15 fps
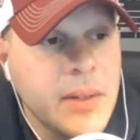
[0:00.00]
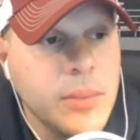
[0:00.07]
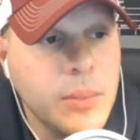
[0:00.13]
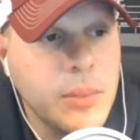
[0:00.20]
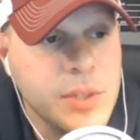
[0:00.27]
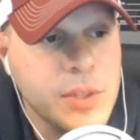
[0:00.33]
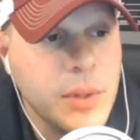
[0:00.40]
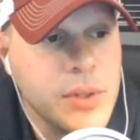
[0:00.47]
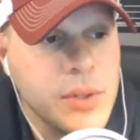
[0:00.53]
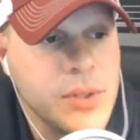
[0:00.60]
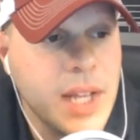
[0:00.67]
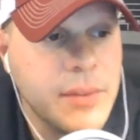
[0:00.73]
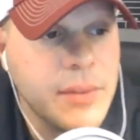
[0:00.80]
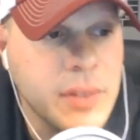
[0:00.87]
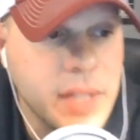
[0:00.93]
was most
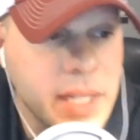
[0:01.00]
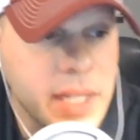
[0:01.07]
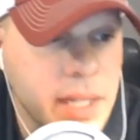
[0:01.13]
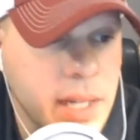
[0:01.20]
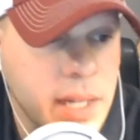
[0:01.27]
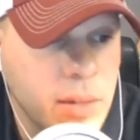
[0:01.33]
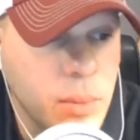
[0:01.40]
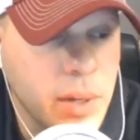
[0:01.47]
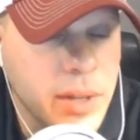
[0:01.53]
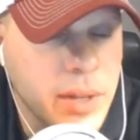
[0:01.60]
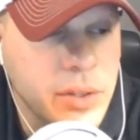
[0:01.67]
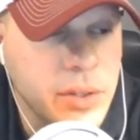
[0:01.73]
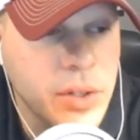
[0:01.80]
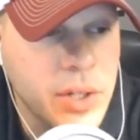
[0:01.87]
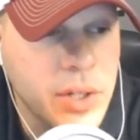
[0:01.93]
definitely one of the
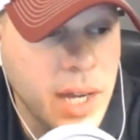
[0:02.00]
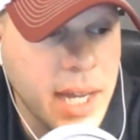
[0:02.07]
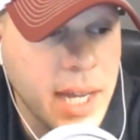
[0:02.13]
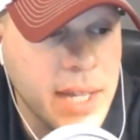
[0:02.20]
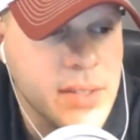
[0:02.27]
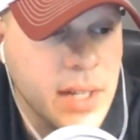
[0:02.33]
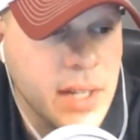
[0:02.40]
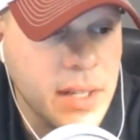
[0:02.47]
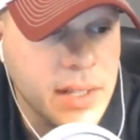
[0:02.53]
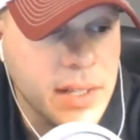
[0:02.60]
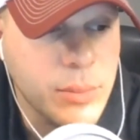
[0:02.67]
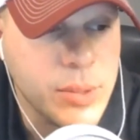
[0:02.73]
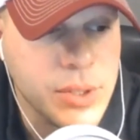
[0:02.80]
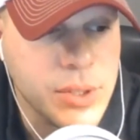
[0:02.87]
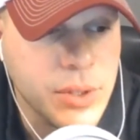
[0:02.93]
good guys, and he
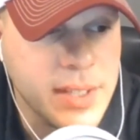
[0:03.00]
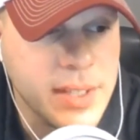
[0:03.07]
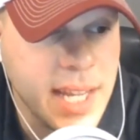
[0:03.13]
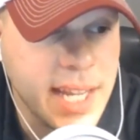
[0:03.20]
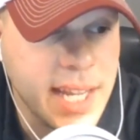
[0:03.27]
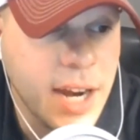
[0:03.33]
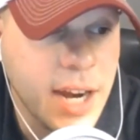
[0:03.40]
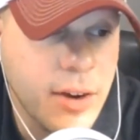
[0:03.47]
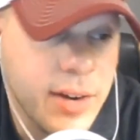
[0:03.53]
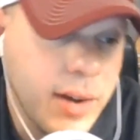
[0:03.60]
was going to take care of you.